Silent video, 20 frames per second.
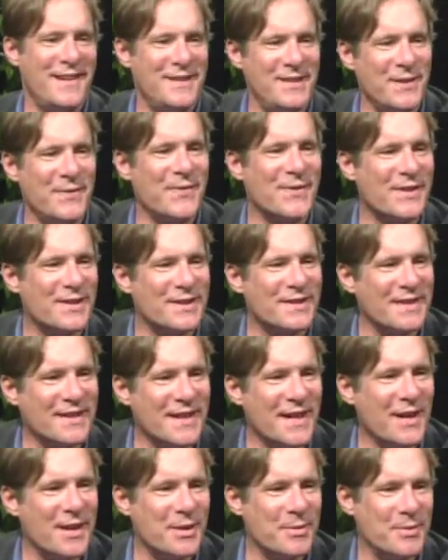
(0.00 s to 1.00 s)
a difficult
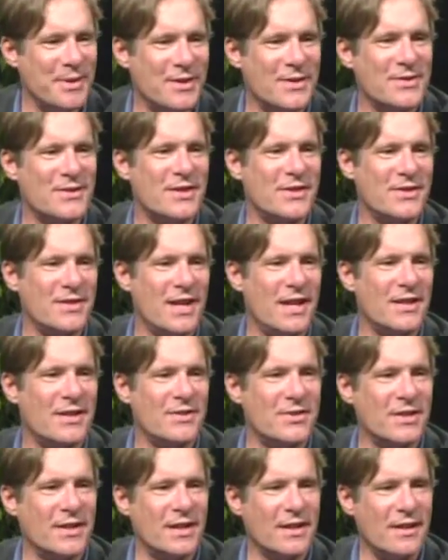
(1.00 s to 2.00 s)
economy, or it's a
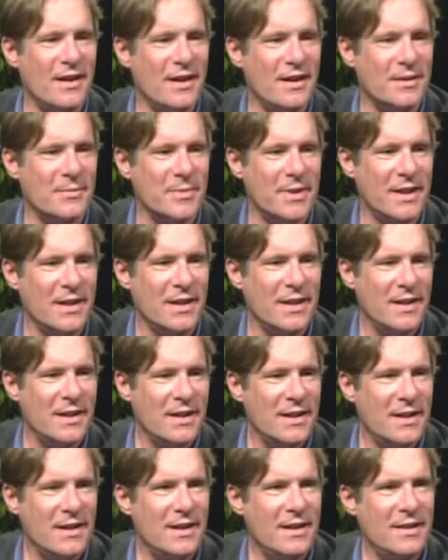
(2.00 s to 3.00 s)
challenging economy.
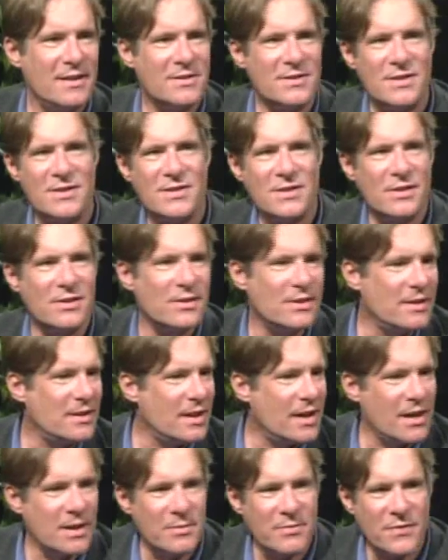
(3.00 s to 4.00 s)
Is this a good
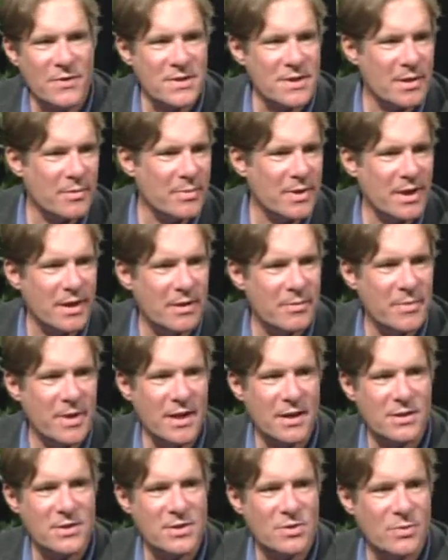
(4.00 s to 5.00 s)
time for somebody to
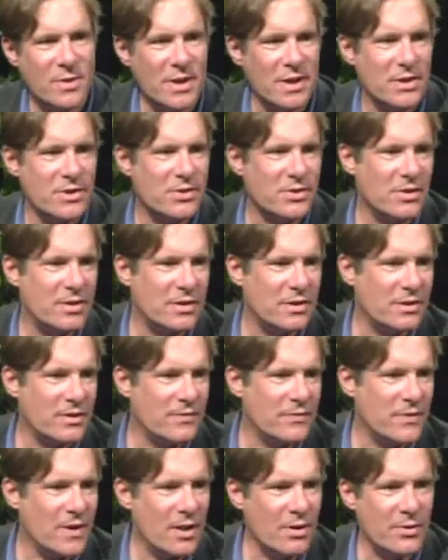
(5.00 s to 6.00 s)
make a switch or
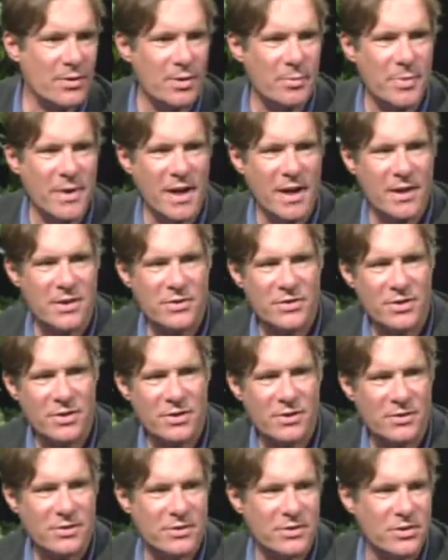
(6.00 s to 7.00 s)
to follow their
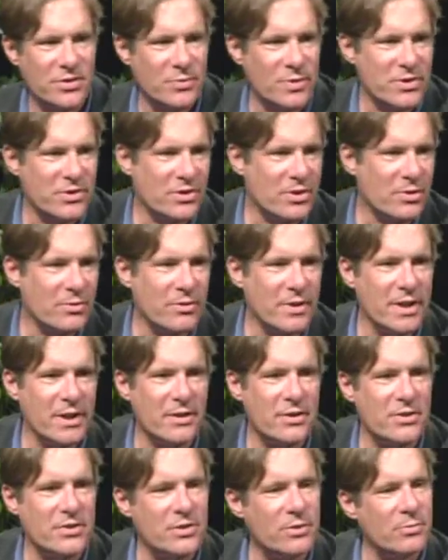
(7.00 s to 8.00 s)
passion or switch
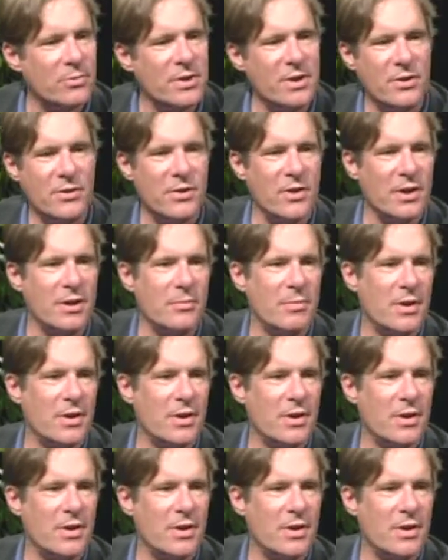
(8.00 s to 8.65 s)
careers? Or what do you think